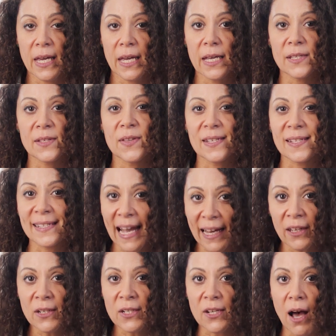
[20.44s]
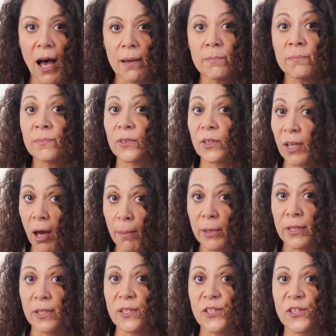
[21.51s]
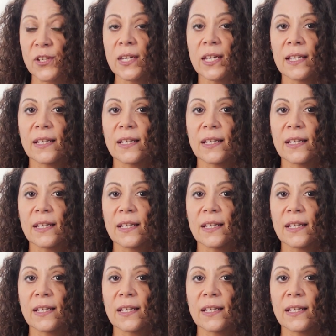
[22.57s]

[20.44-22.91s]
It's this second time, the commonest,